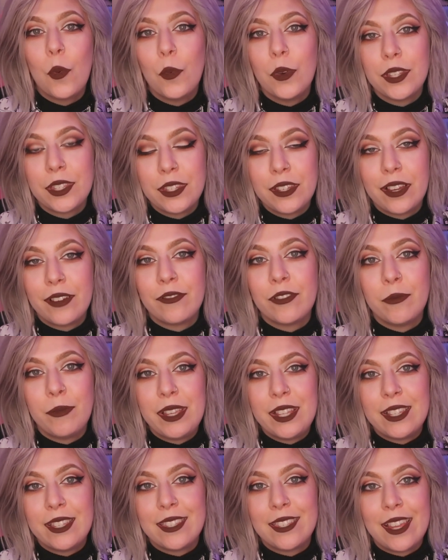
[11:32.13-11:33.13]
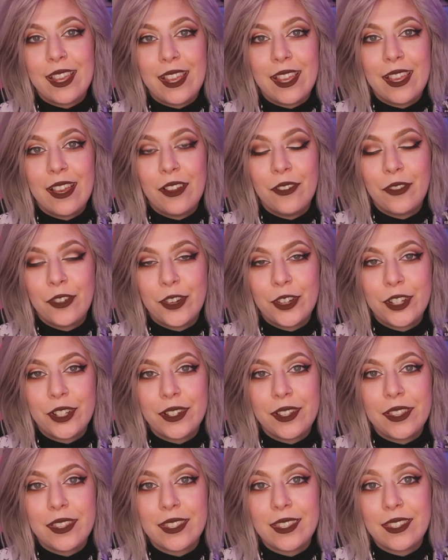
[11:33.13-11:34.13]
was enough for me to say,
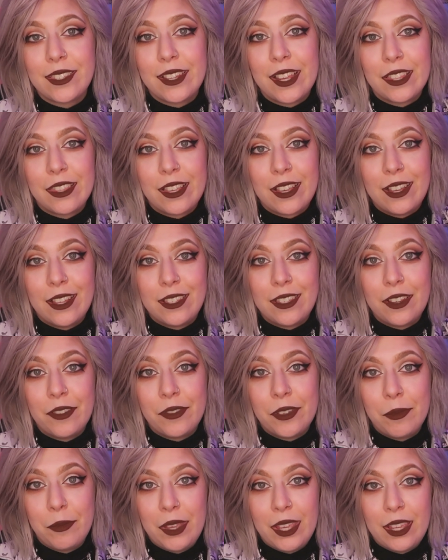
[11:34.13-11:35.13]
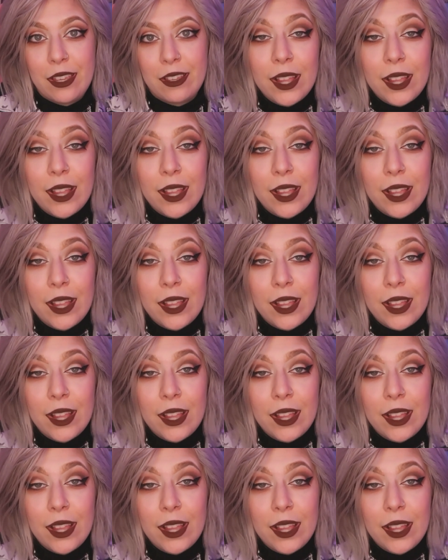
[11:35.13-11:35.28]
unfortunately, this is not the headset for me.